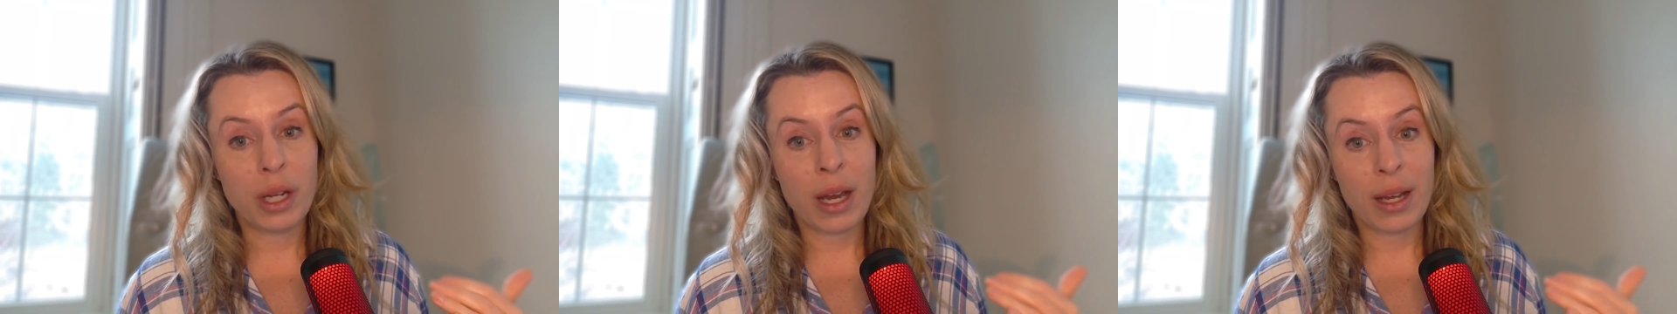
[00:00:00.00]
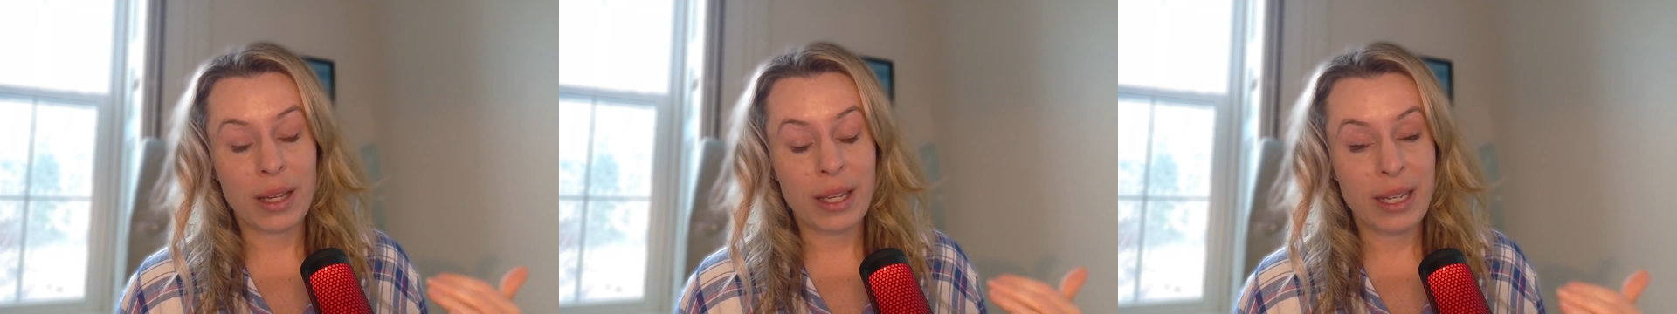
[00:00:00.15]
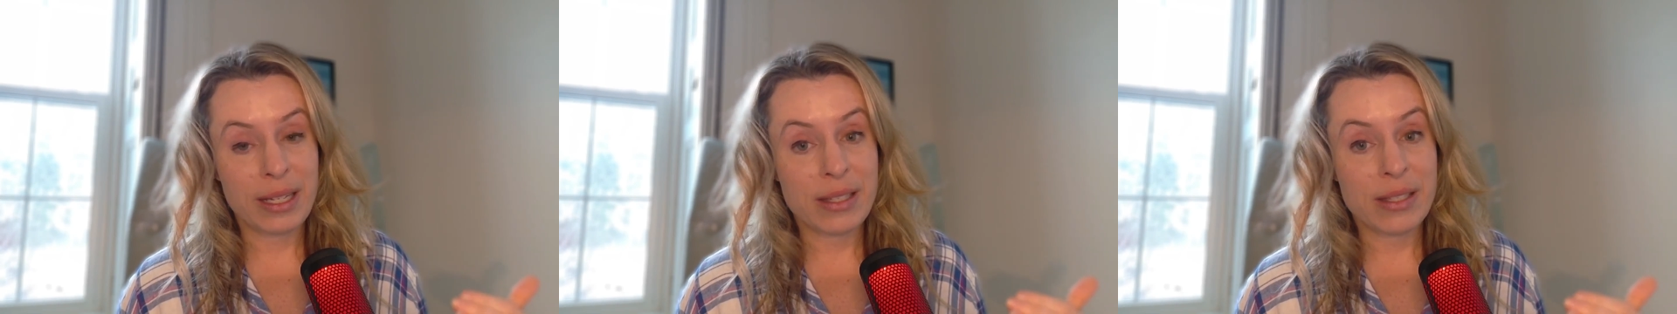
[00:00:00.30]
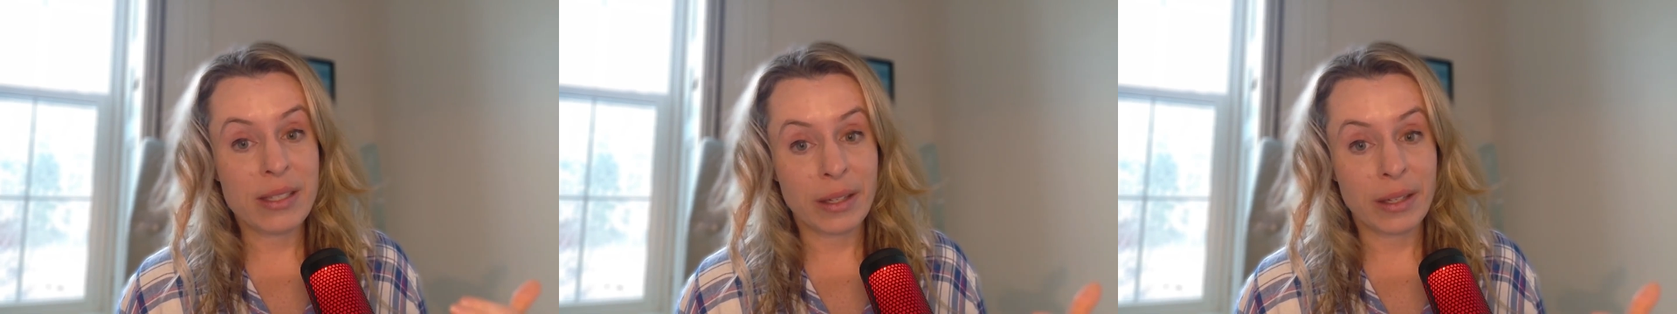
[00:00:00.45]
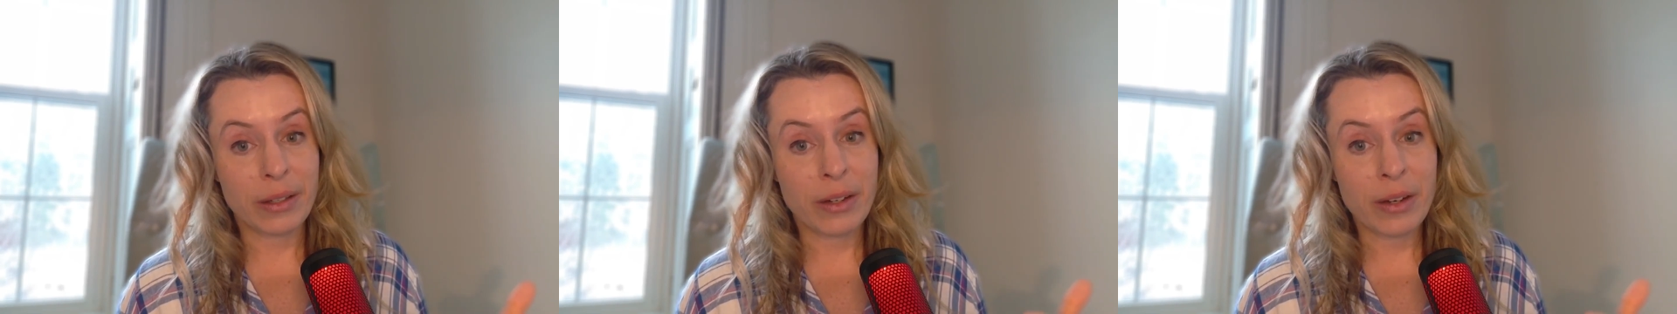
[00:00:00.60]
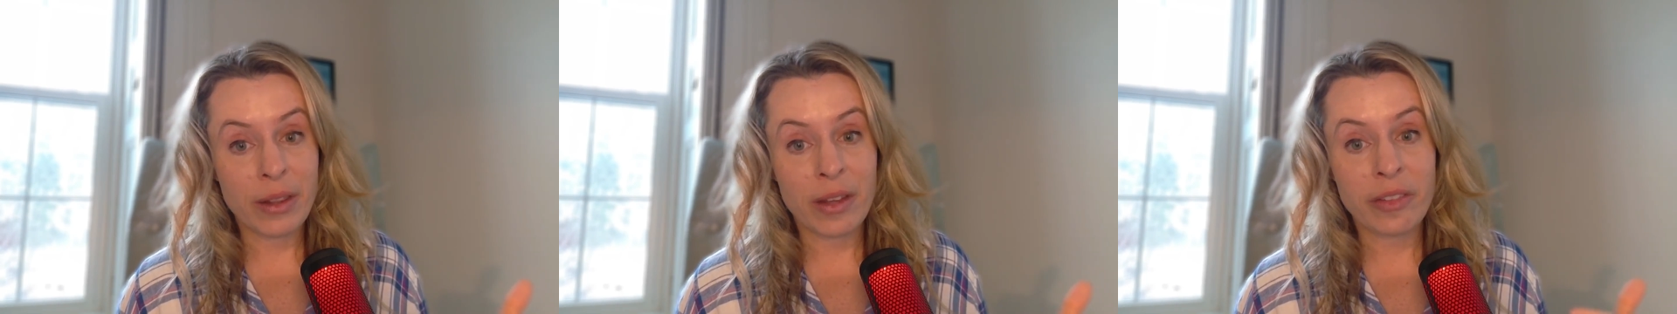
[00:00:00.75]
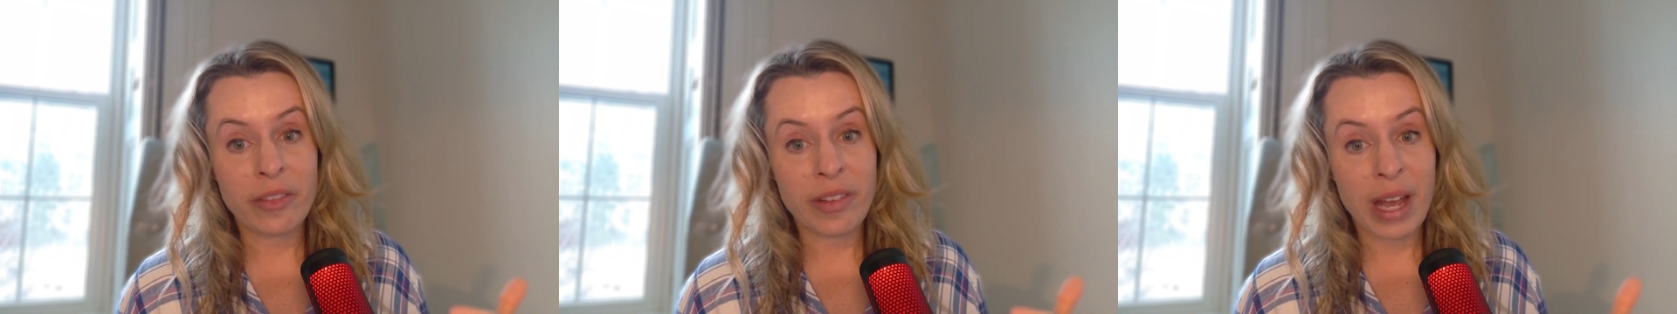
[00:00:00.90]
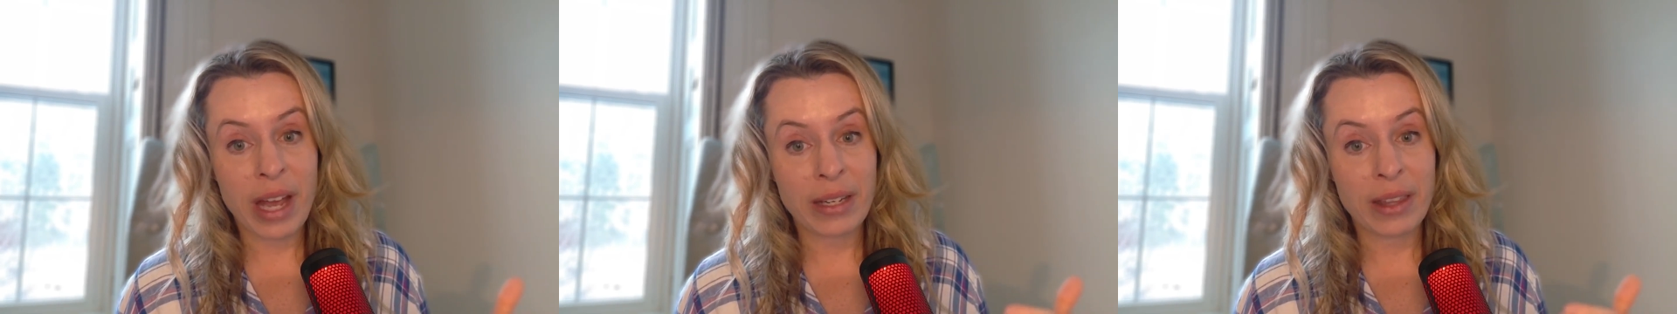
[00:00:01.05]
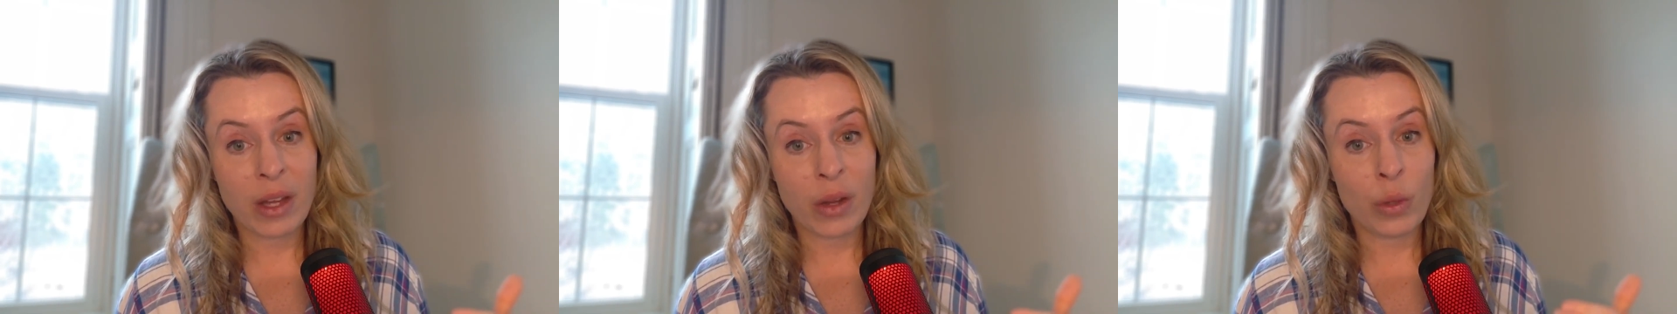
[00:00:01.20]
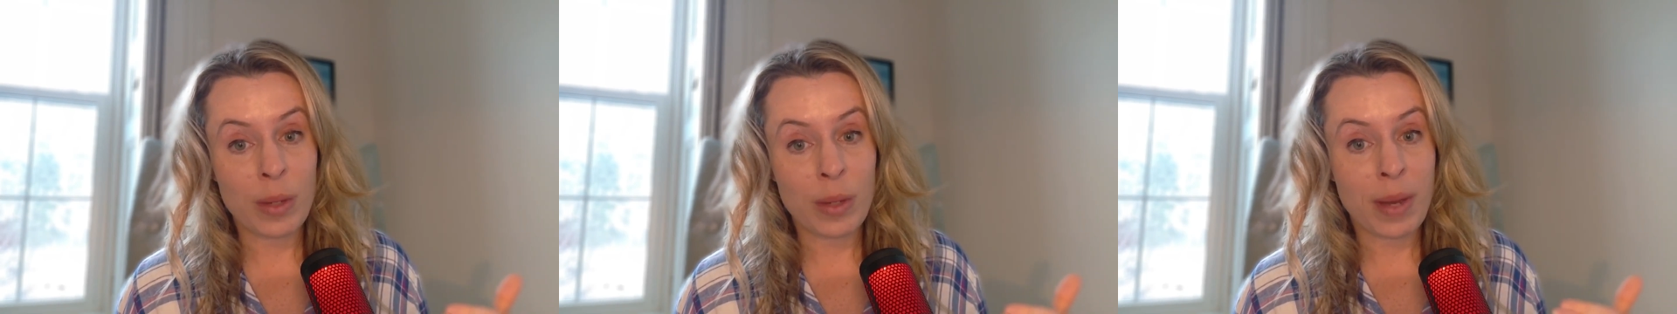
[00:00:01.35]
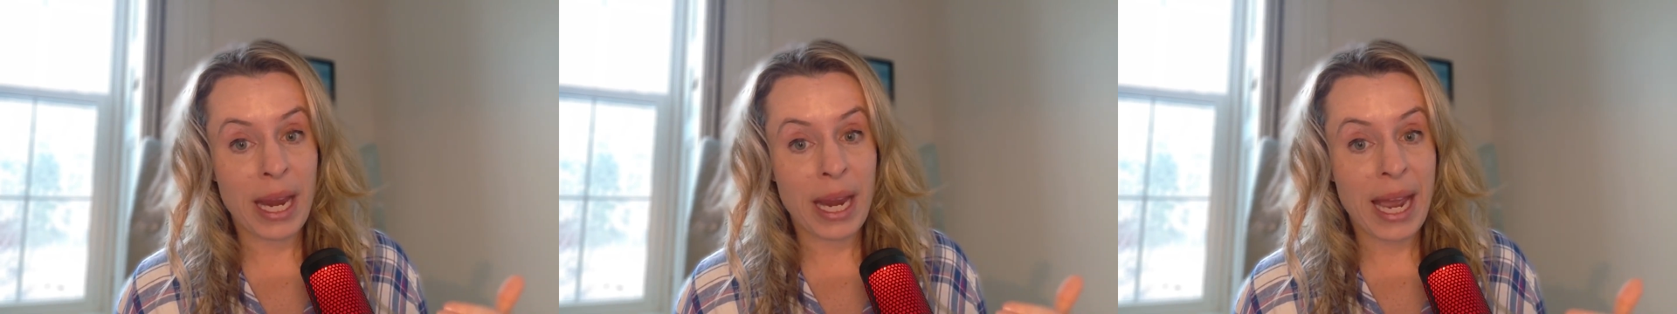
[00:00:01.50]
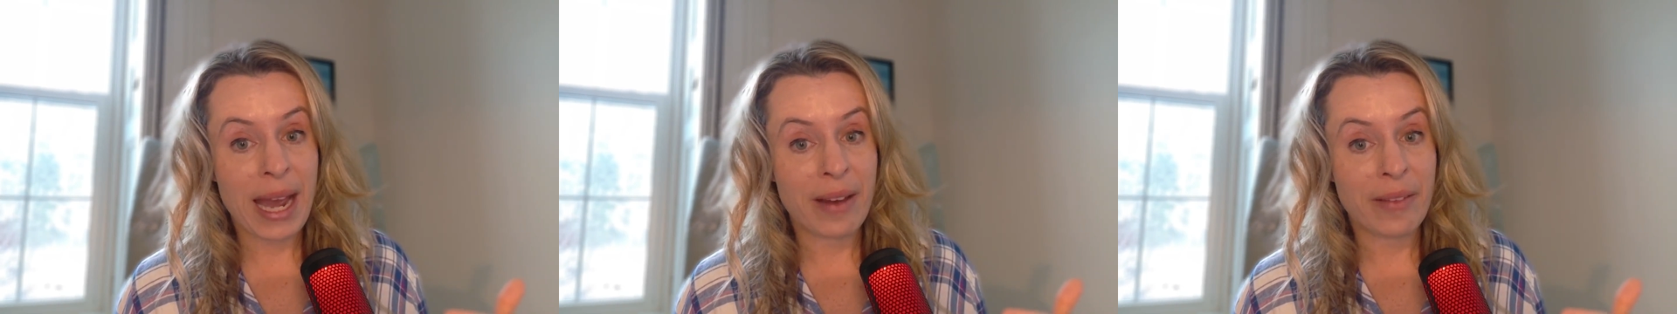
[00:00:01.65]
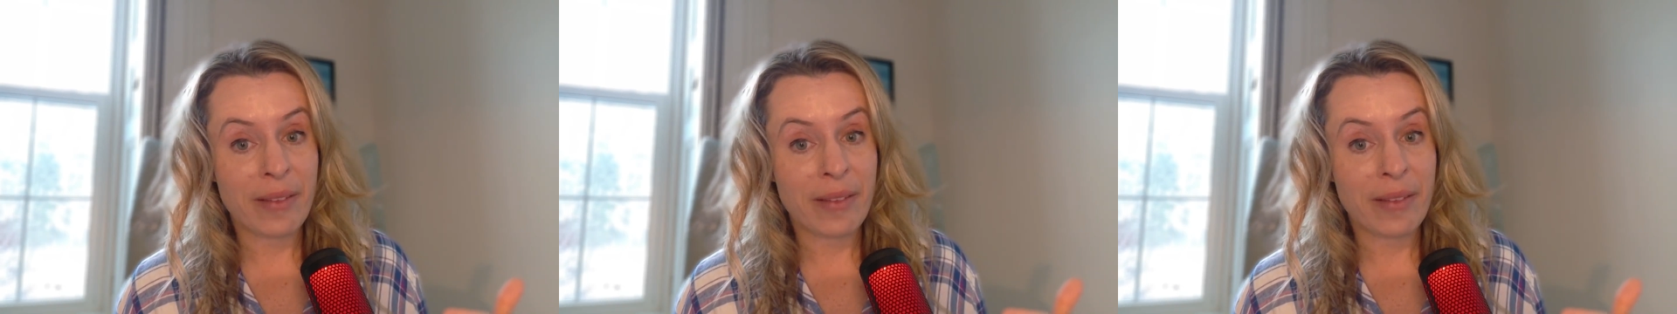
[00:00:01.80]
consider the fact that we might have